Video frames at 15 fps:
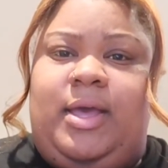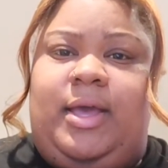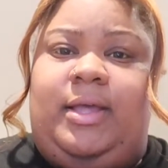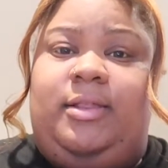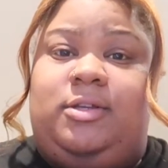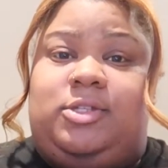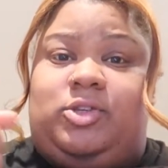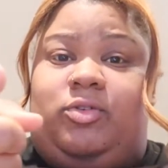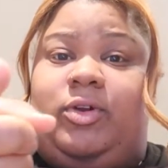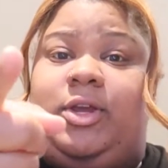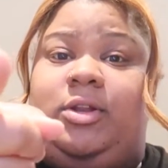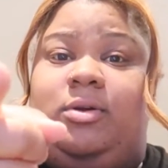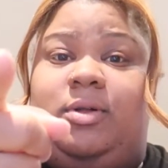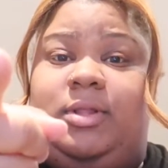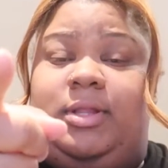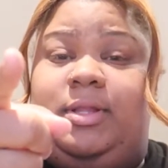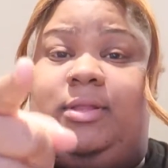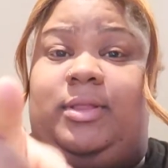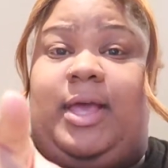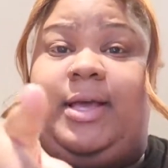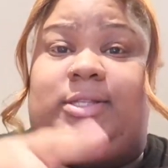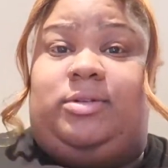It looks green on the,
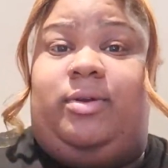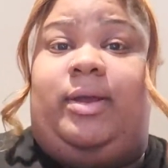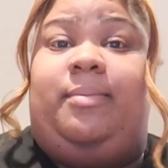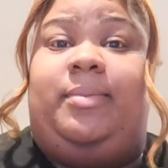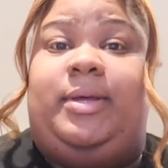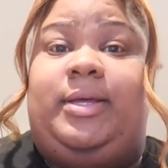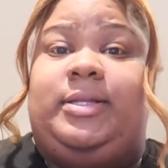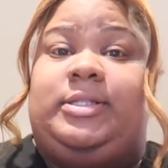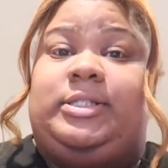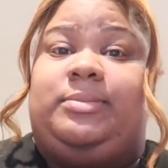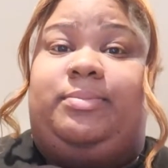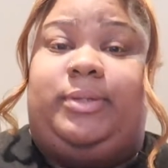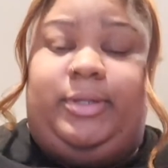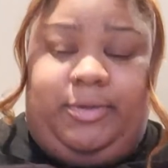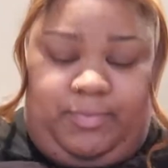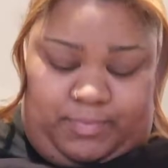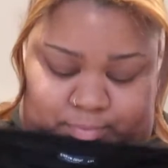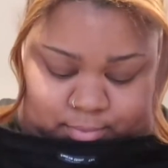that screen, but it's blue.